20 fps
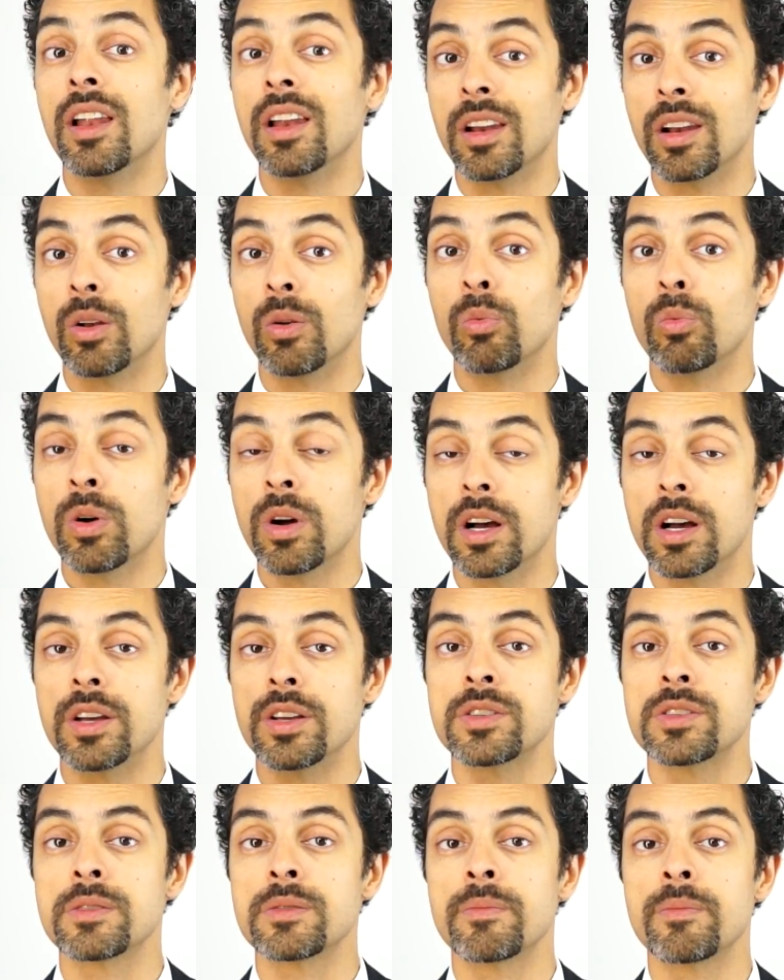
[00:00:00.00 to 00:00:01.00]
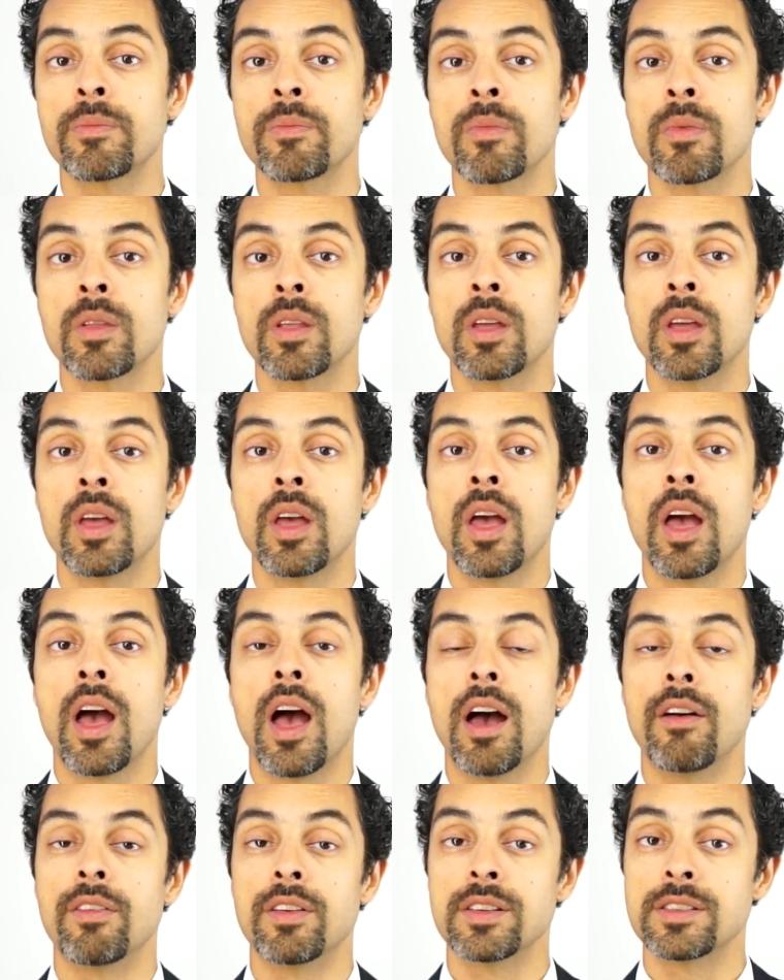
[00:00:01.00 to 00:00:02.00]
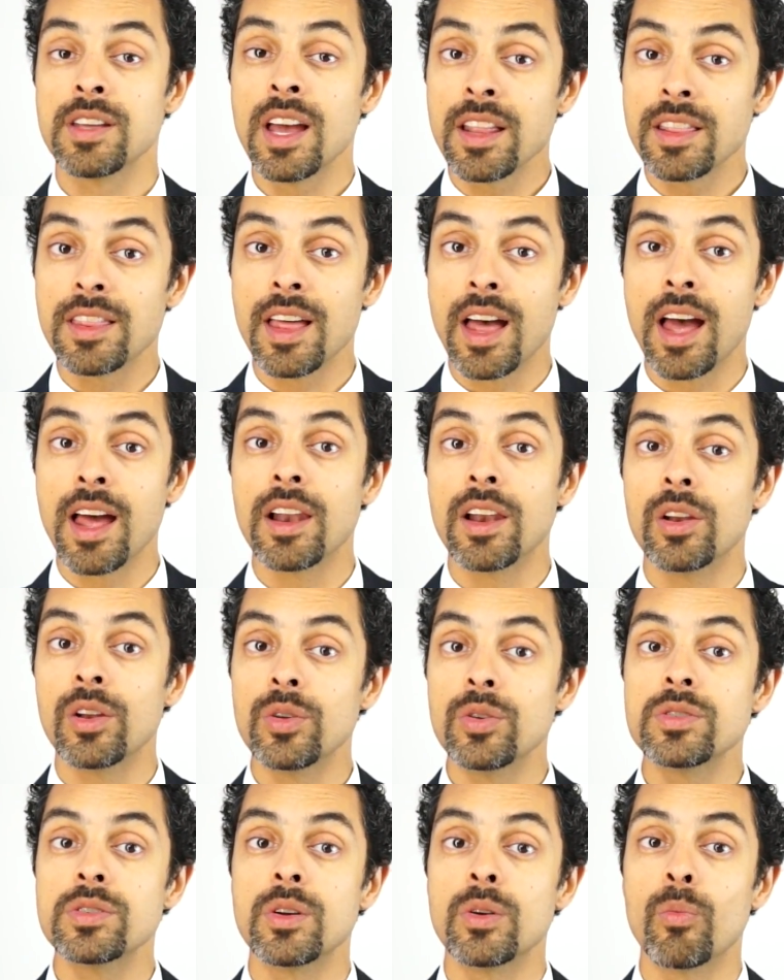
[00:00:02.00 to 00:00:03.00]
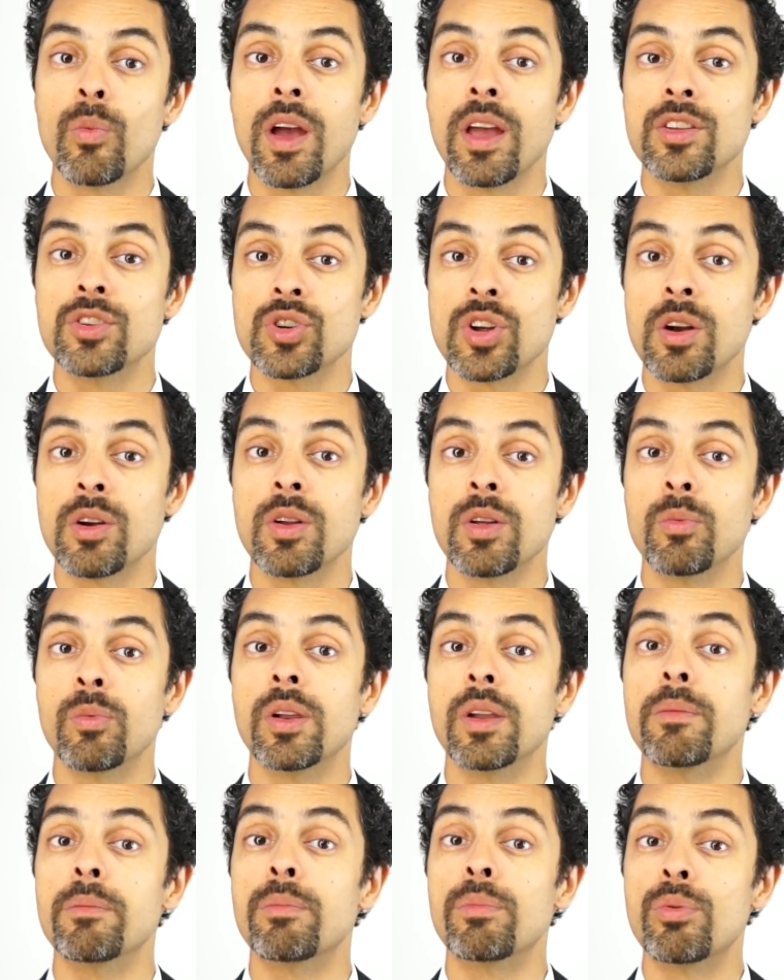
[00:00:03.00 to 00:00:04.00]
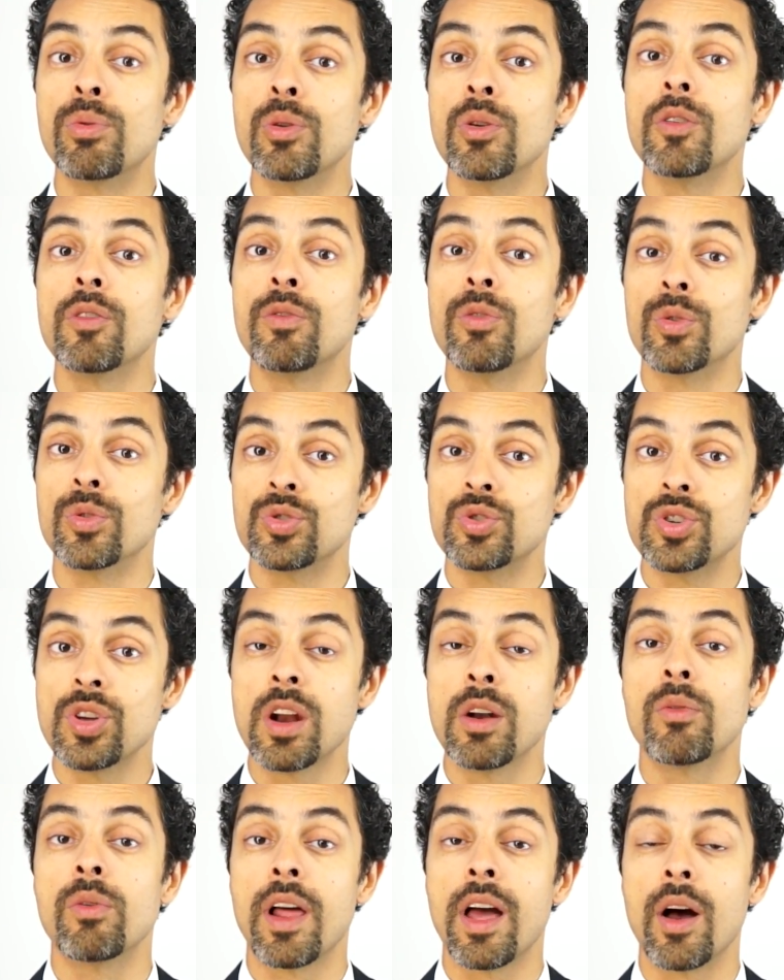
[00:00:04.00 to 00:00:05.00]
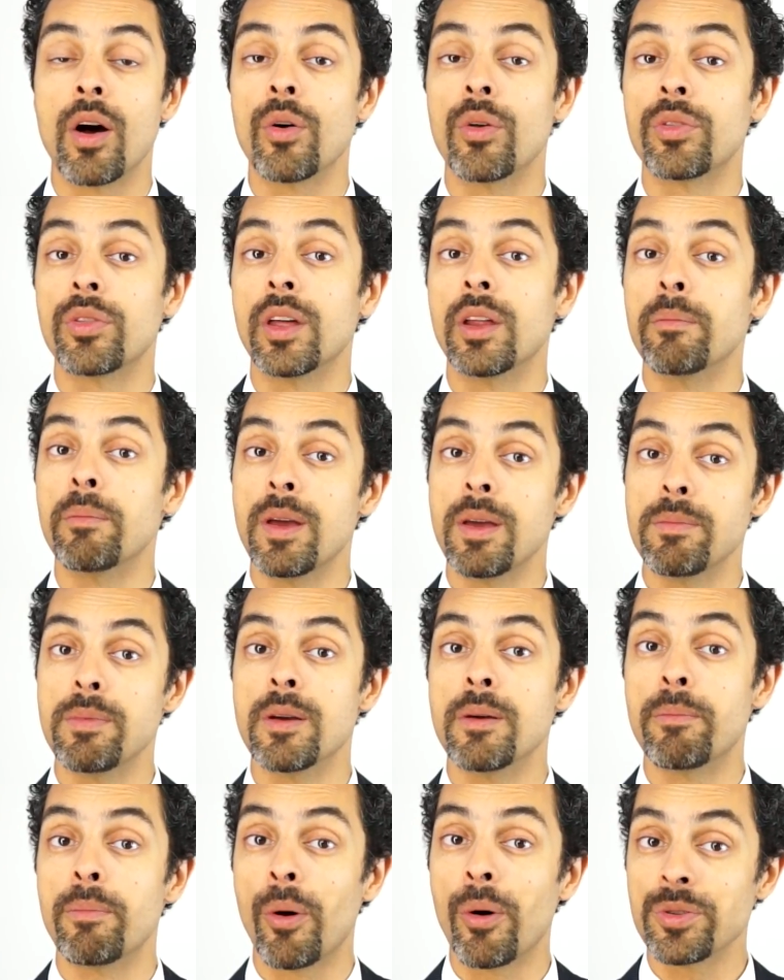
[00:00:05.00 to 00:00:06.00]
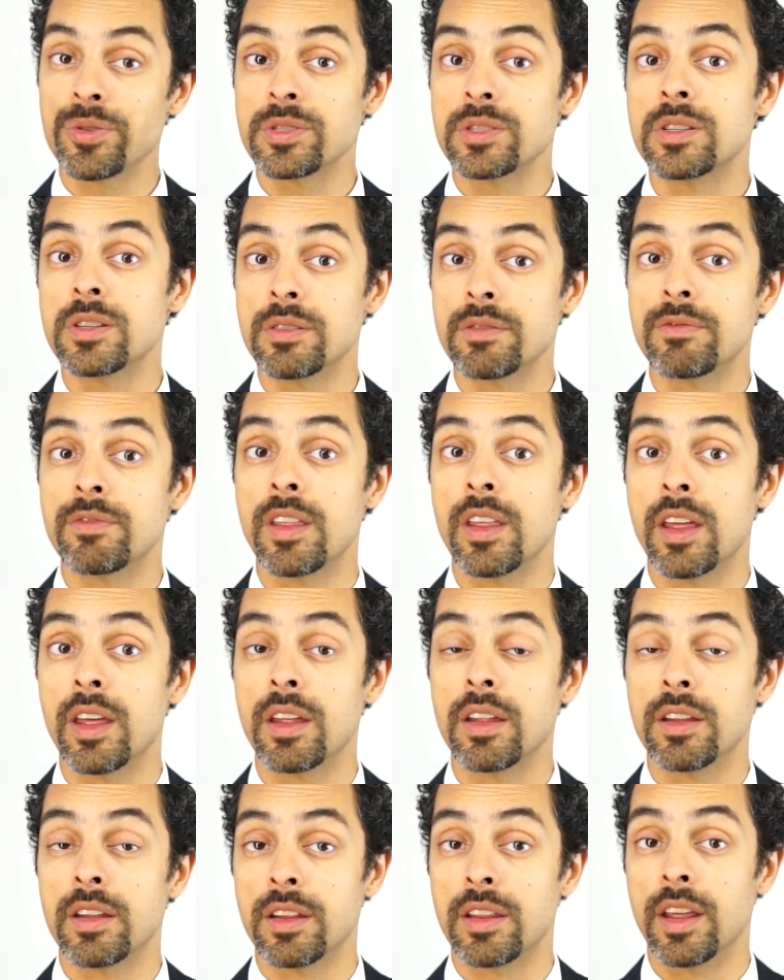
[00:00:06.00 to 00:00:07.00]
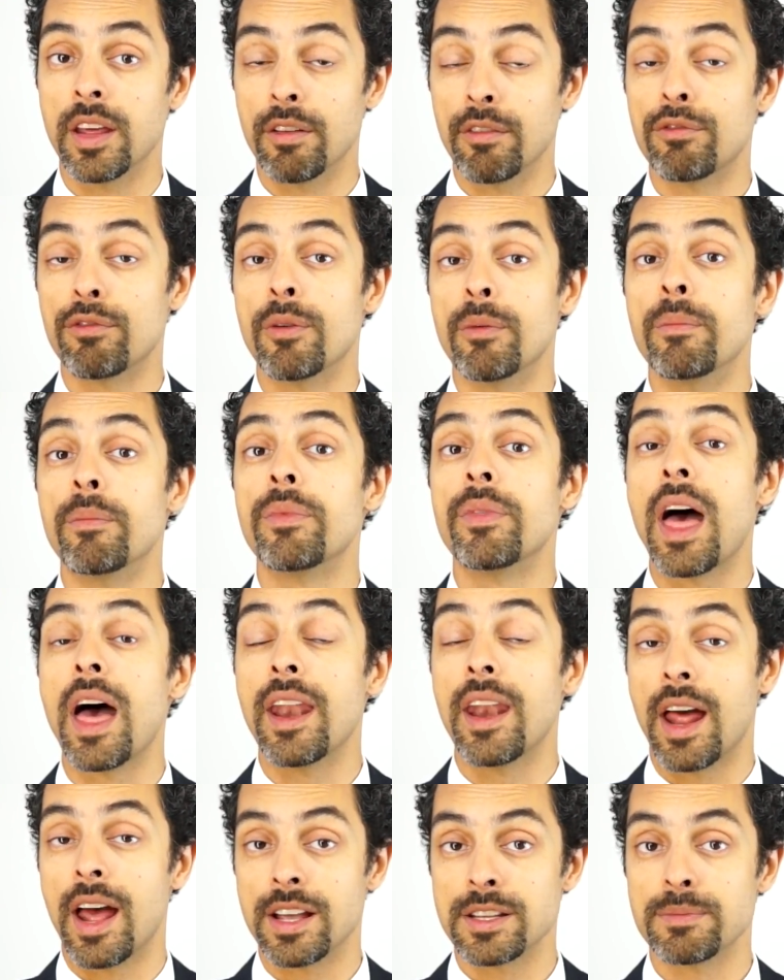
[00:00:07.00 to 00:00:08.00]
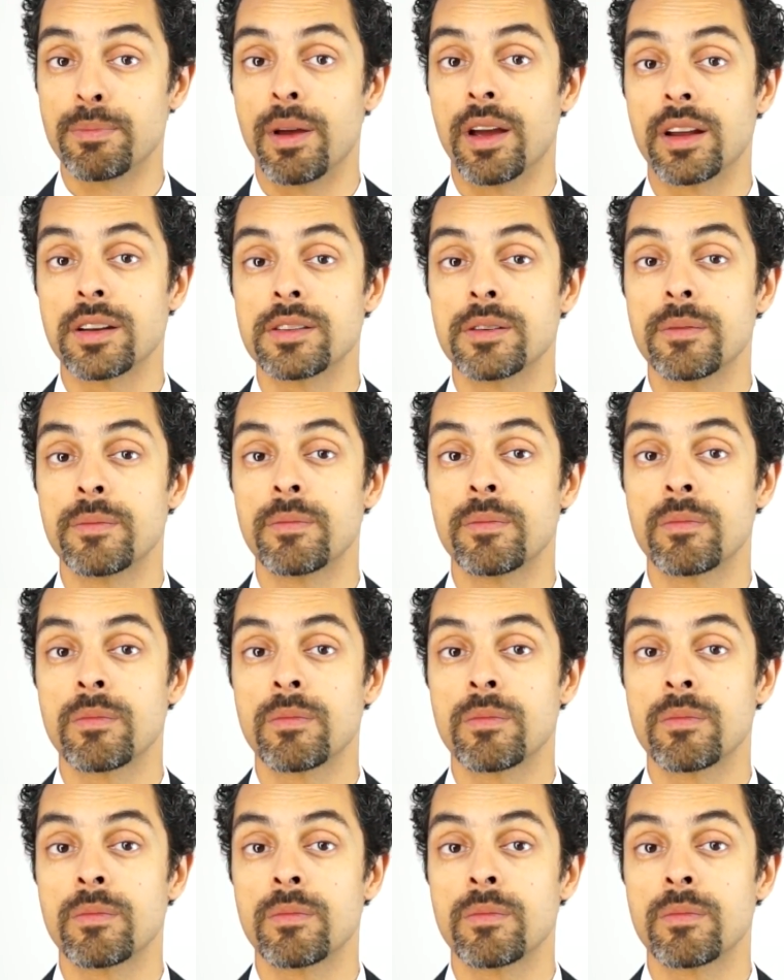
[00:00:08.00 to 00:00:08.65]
a little worse. Having said that, losing weight generally will improve your general health and may be a positive thing from that aspect.